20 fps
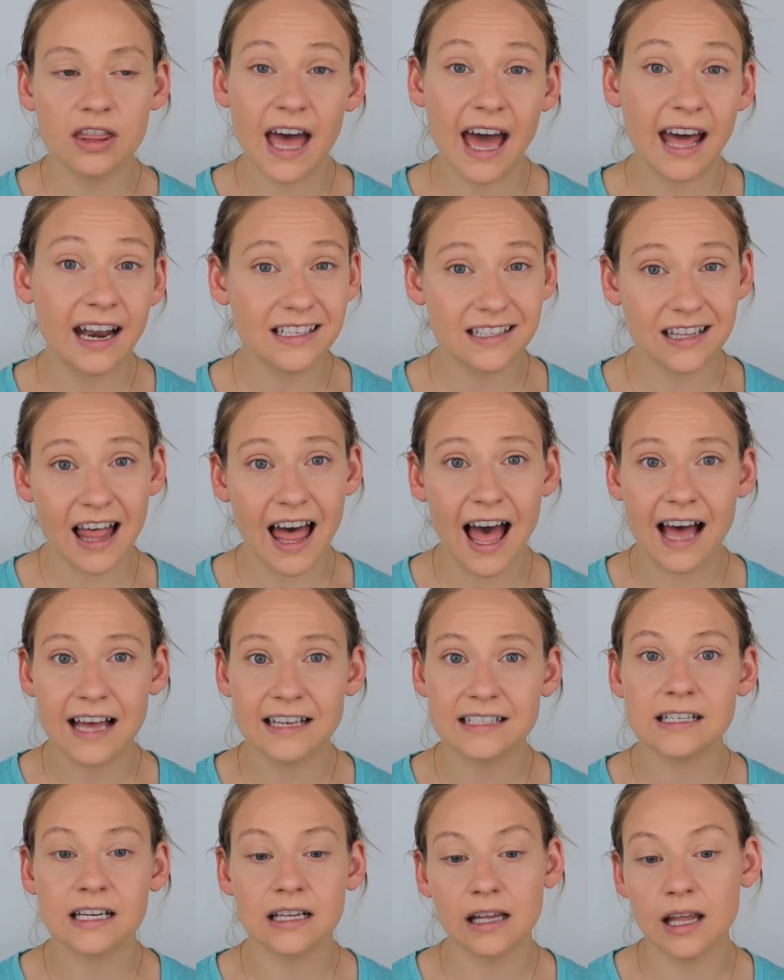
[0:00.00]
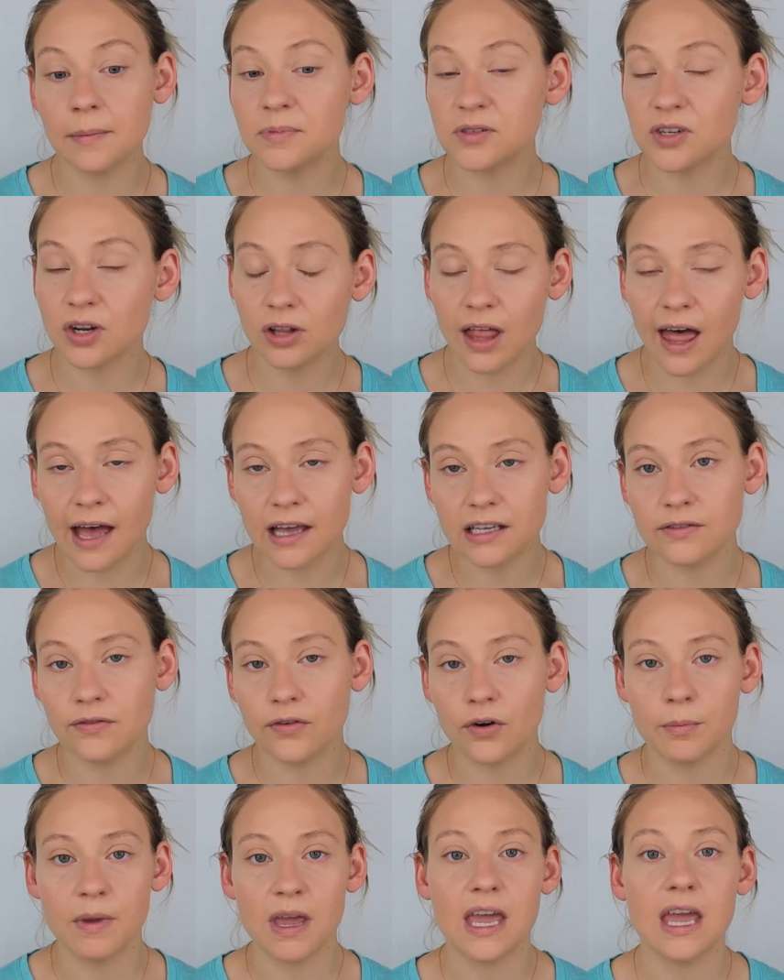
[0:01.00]
that is last. Lips are last
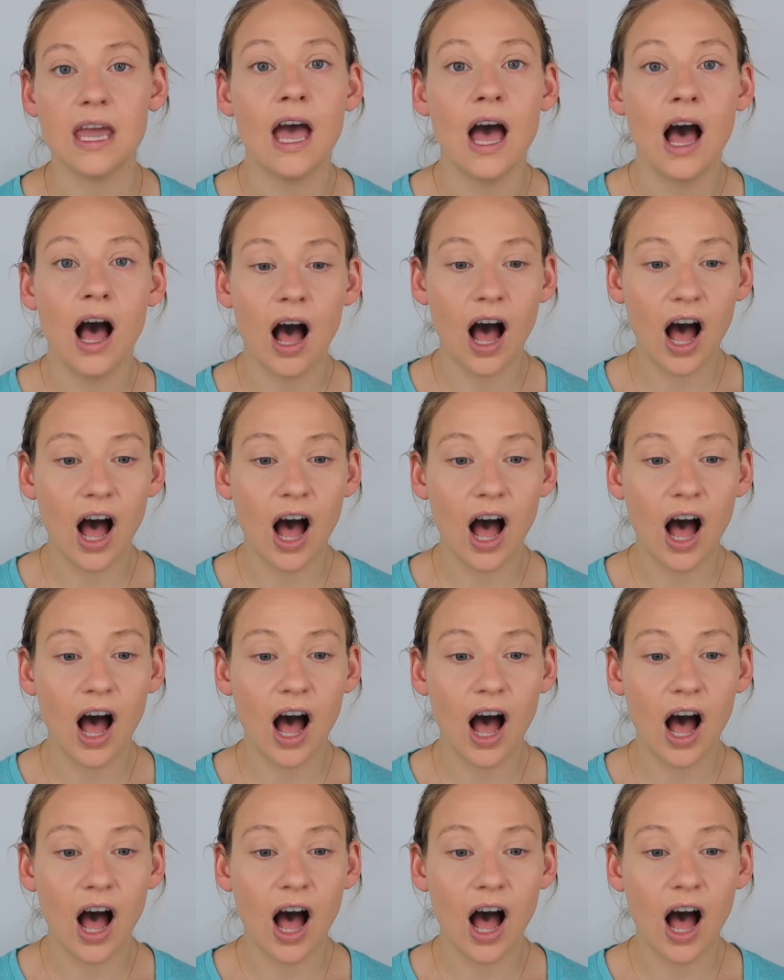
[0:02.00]
for me.